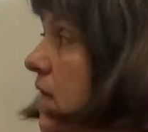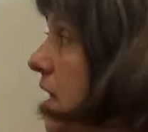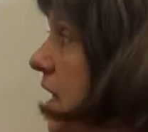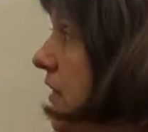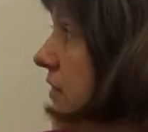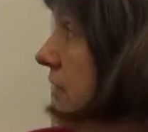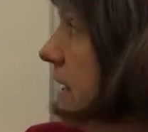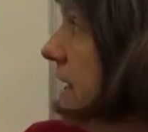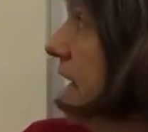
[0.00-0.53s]

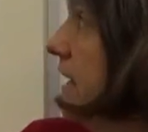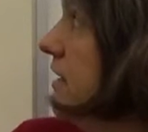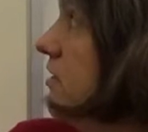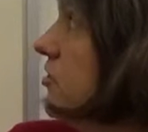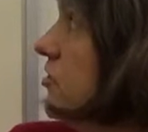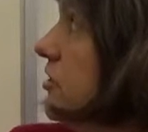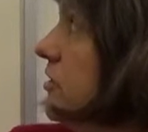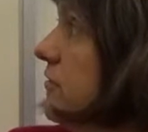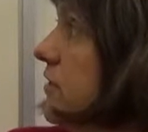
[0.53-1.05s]
In the
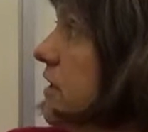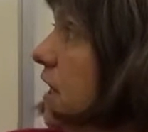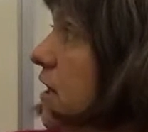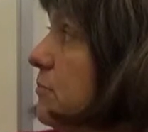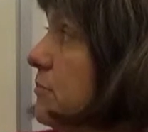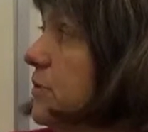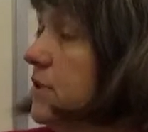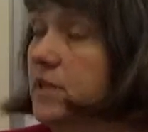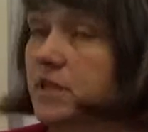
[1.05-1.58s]
case of a
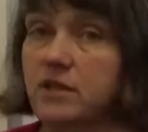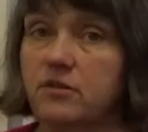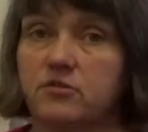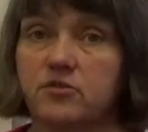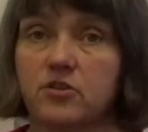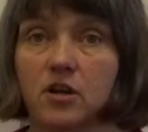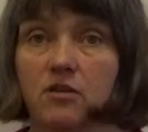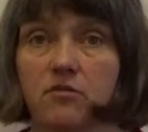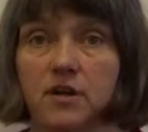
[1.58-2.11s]
company, the
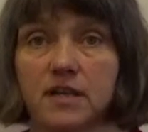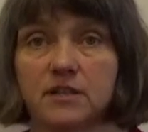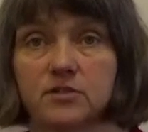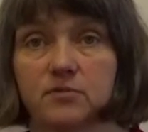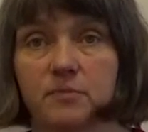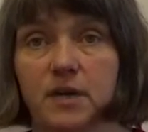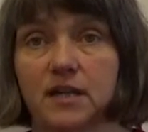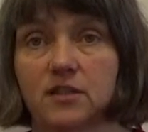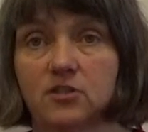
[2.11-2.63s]
director,
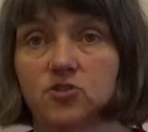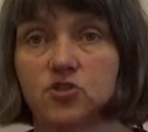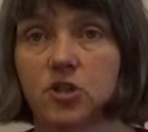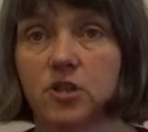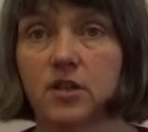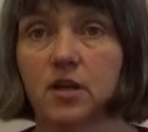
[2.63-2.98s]
manager,